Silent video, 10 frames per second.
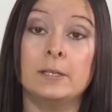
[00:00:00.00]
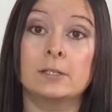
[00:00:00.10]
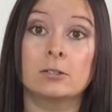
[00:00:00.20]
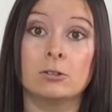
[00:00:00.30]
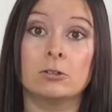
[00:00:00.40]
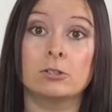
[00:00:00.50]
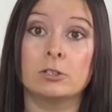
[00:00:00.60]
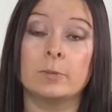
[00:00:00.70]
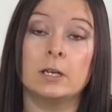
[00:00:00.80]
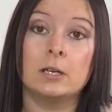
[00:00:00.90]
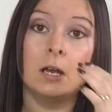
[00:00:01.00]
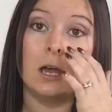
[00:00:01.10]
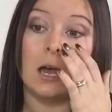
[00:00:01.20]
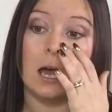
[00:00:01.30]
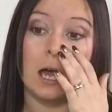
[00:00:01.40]
He's so stubborn.
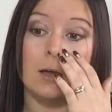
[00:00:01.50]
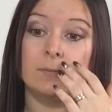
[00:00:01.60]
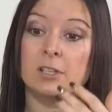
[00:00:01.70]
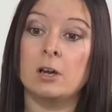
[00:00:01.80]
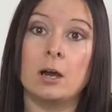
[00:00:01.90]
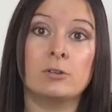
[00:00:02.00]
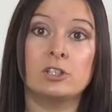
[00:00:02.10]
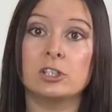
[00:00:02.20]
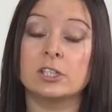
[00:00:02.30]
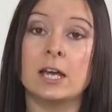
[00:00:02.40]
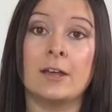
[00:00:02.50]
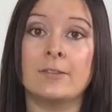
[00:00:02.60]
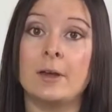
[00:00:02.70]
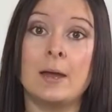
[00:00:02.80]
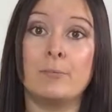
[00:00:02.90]
So I was just at
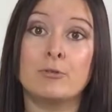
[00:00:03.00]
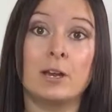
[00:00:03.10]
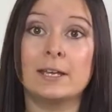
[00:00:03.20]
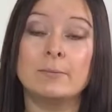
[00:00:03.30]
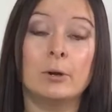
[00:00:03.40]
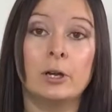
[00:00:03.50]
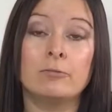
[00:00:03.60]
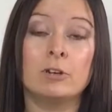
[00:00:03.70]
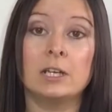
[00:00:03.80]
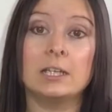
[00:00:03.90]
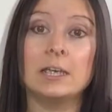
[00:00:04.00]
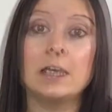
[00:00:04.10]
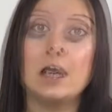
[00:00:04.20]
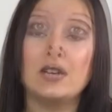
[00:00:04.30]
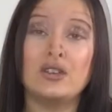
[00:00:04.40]
the breaking point, really.
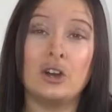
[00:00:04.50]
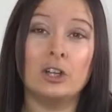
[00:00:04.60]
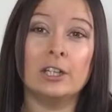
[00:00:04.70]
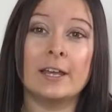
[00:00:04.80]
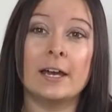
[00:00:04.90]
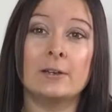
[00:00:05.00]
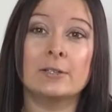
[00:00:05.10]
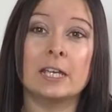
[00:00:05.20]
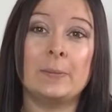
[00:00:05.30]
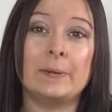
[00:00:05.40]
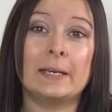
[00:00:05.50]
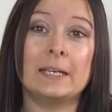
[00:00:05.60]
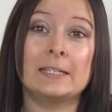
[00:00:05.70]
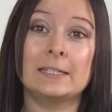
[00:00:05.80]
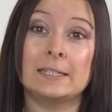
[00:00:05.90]
Not only that, he was keeping
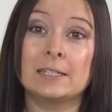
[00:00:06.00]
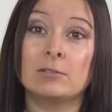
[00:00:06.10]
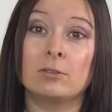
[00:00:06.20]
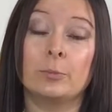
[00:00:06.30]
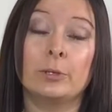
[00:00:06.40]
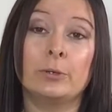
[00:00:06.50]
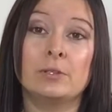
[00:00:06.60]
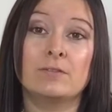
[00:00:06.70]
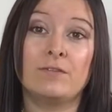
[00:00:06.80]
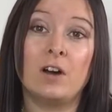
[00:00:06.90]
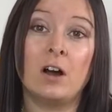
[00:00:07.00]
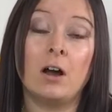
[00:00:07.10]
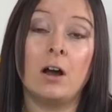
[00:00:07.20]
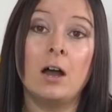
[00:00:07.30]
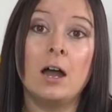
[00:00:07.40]
his sister up, who is
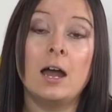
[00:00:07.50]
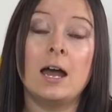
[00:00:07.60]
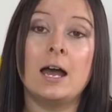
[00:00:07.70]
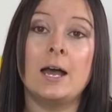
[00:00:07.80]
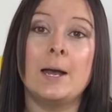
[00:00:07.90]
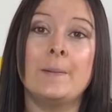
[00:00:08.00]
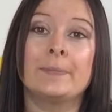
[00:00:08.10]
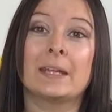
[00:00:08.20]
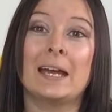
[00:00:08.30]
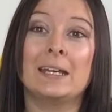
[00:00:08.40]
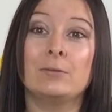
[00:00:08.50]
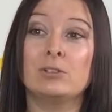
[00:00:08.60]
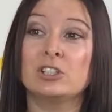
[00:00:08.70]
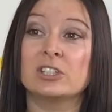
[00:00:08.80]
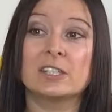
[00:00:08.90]
4, and it
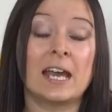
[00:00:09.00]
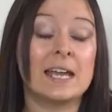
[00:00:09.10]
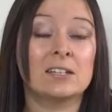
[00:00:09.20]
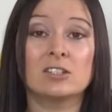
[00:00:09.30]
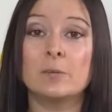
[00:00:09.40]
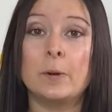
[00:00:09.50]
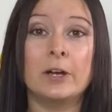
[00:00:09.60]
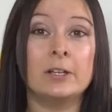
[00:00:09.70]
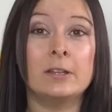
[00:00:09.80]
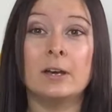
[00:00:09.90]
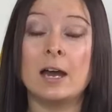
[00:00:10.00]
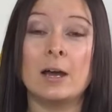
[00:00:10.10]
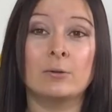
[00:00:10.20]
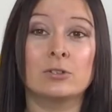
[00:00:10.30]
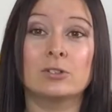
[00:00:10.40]
was just getting to the point that
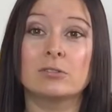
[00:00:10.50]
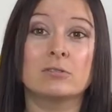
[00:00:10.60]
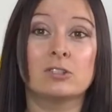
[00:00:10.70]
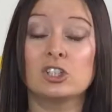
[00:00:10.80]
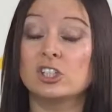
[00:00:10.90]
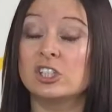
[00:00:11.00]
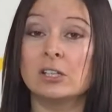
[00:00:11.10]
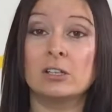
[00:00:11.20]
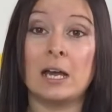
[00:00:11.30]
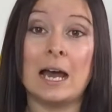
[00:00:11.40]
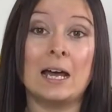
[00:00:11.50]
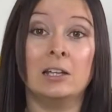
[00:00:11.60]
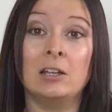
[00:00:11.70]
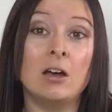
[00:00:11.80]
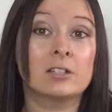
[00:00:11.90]
I was just at
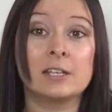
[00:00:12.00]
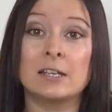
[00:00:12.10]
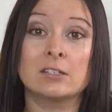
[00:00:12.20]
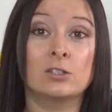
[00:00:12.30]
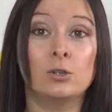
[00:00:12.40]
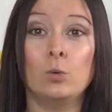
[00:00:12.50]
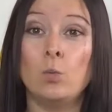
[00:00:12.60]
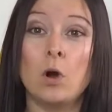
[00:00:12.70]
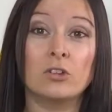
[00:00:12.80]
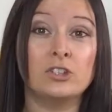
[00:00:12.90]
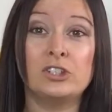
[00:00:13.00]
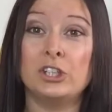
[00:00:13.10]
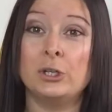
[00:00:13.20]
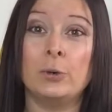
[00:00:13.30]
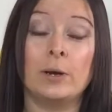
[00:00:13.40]
a loss as to what to
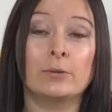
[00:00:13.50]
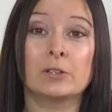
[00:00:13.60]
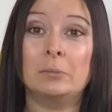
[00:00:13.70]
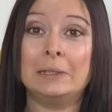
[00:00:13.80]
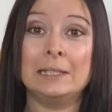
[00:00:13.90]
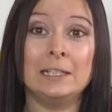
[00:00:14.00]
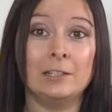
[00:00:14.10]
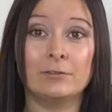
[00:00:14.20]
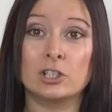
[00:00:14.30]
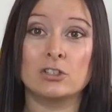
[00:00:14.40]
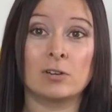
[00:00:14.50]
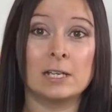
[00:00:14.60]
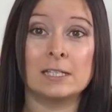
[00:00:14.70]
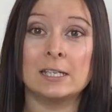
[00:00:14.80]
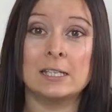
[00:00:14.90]
do. I was completely
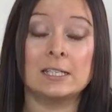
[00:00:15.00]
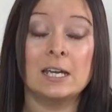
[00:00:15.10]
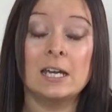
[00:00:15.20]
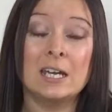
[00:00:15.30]
frustrated.